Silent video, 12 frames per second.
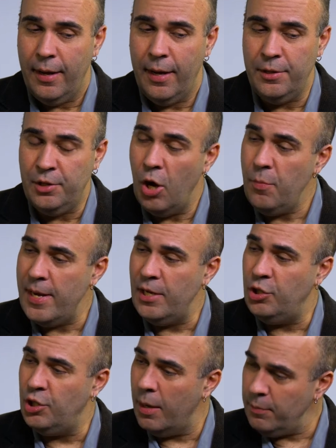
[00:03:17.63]
Adobe
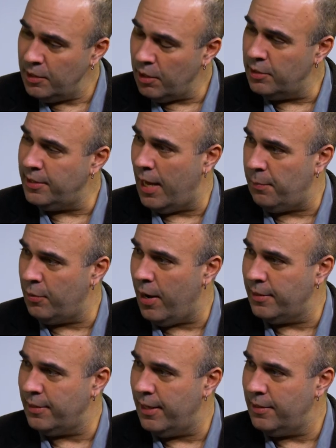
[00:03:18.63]
jumpstarts that
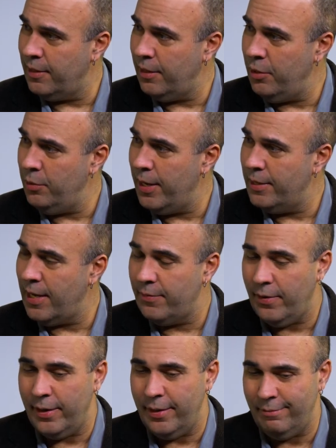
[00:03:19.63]
process. You guys have
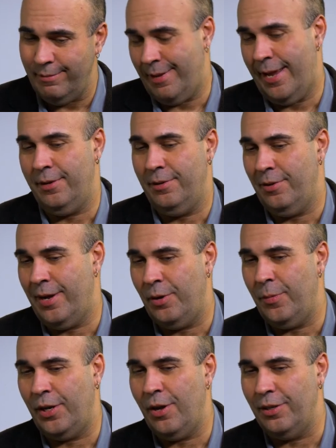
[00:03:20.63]
a, I don't know, I don't
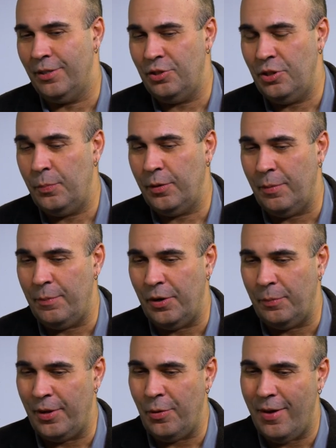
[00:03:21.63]
want to call it a
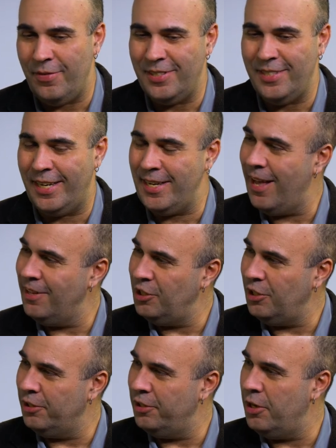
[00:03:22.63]
supercomputer, but you have this technology
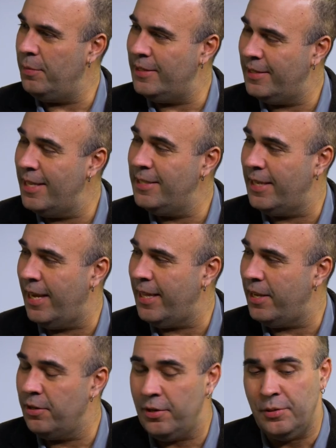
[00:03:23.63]
called Adobe Sensei
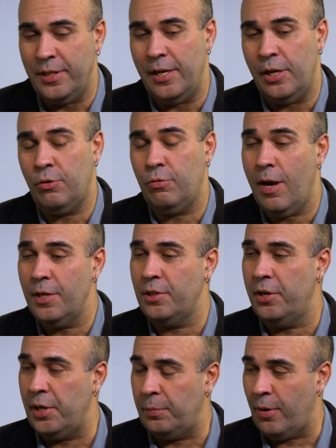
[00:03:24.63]
that you're using across
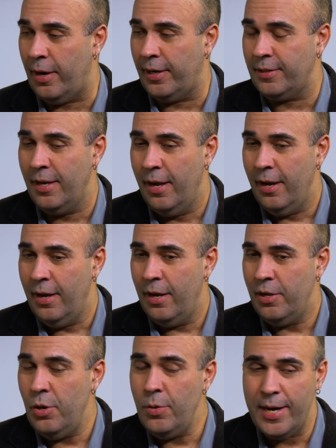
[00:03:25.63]
all your products.
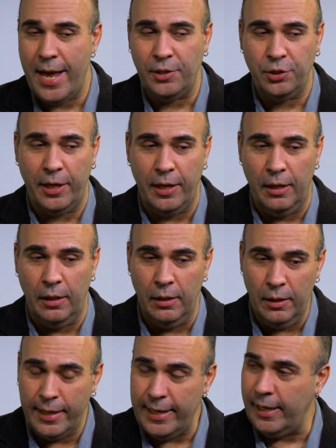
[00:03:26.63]
You can actually
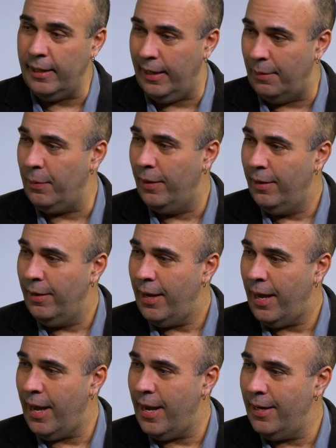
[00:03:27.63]
look at a clip
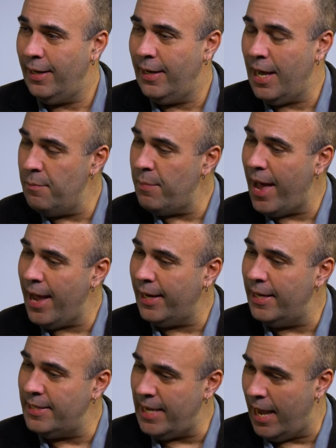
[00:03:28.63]
and come back
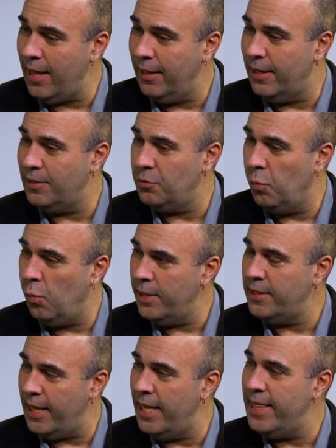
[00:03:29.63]
and tell us
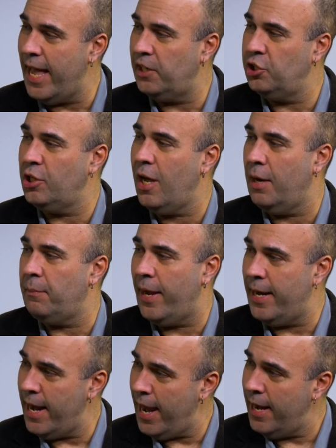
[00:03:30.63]
what's in that shot by
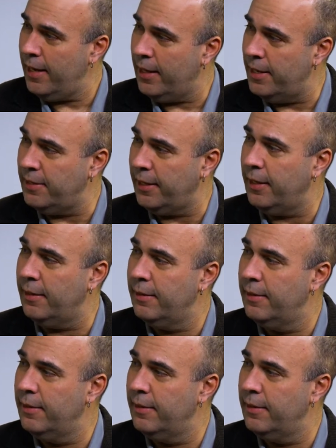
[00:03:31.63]
analyzing it.